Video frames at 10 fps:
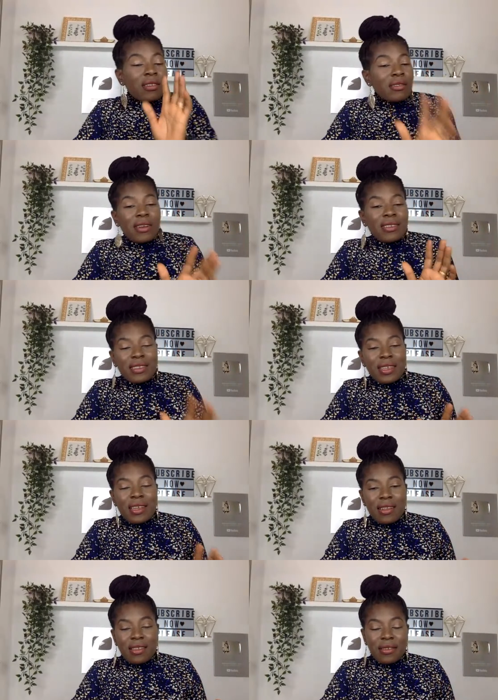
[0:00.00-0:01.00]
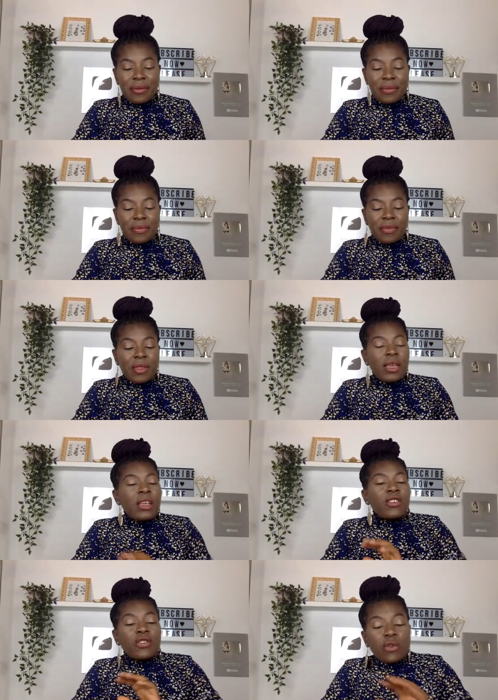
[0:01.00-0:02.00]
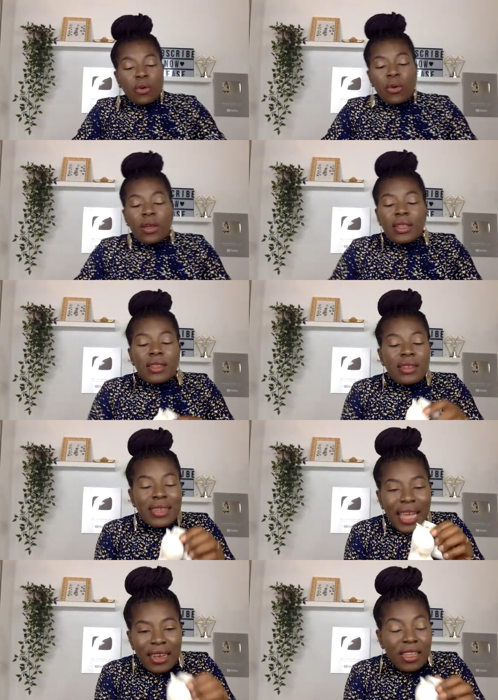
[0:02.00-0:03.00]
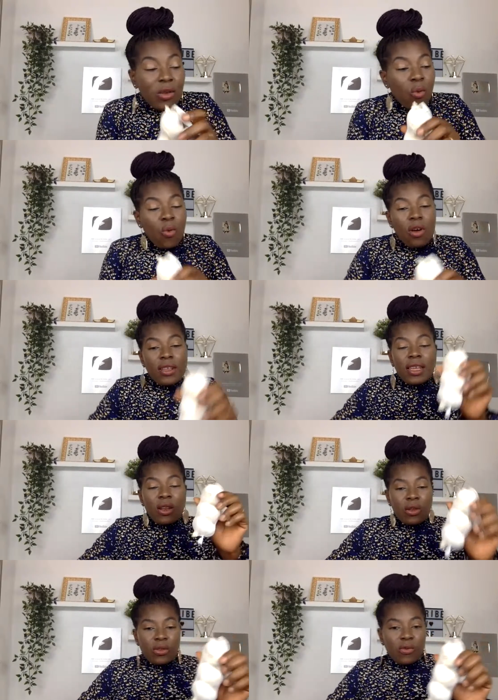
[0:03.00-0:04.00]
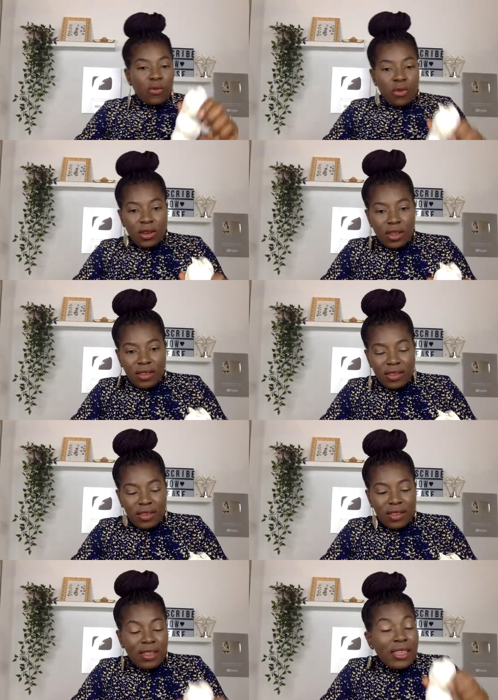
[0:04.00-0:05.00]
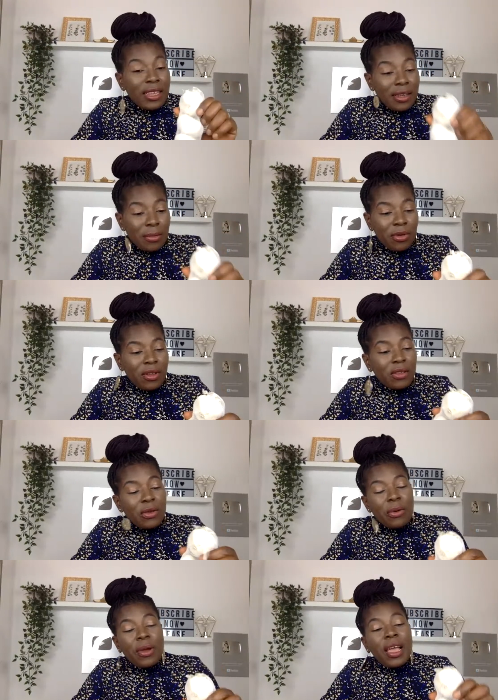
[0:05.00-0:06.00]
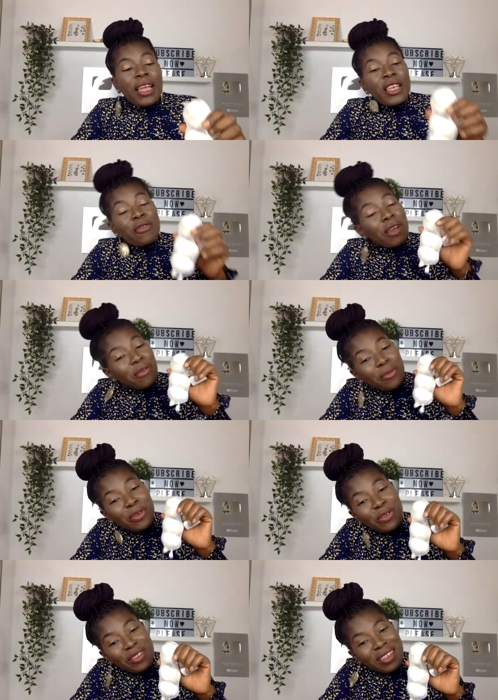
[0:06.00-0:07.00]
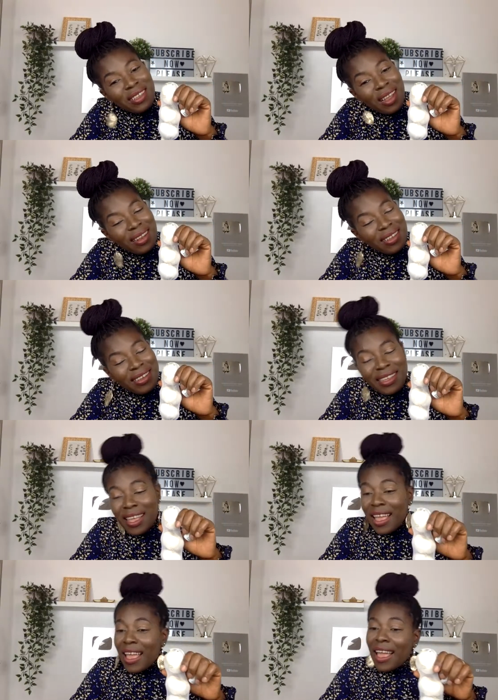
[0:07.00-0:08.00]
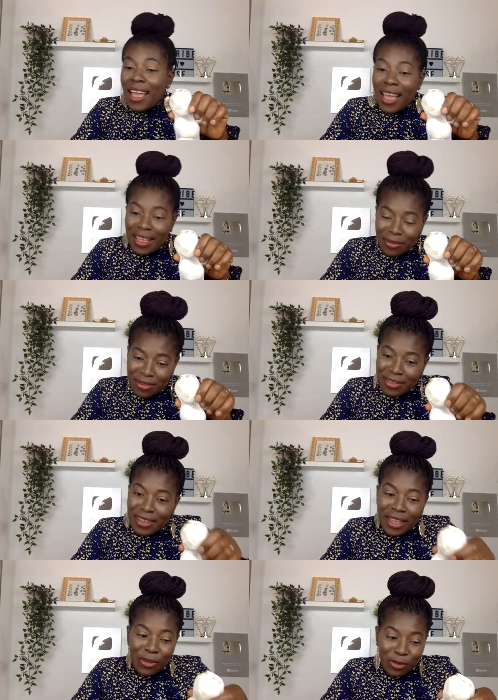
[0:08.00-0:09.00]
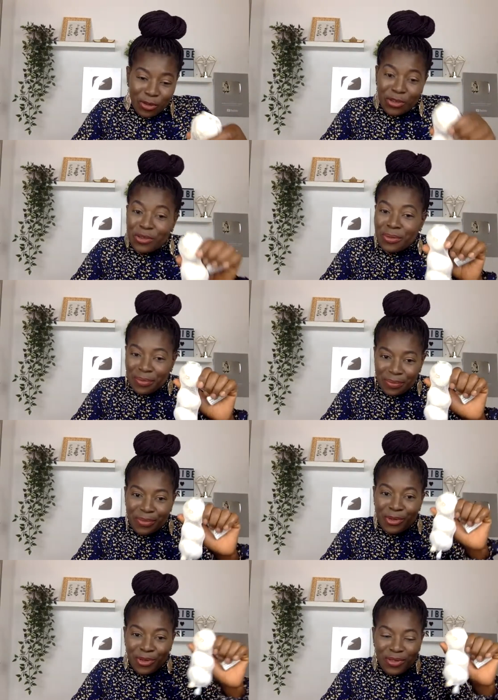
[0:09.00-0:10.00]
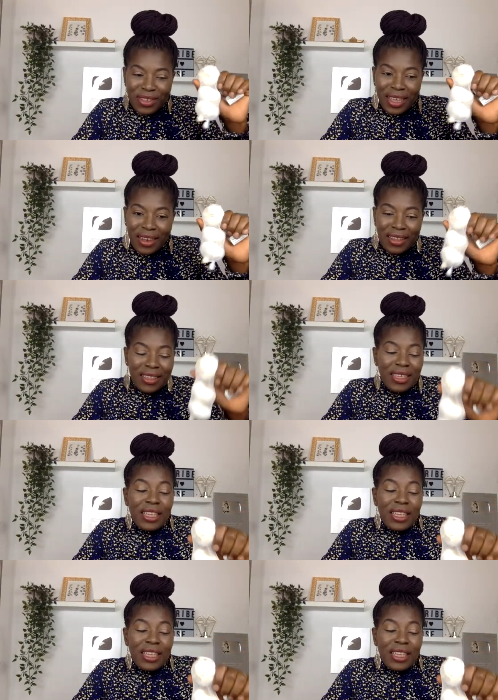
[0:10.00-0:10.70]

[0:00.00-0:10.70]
drastically. So garlic works a lot of wonders in the body. So if you have not been using garlic, I urge you, use garlic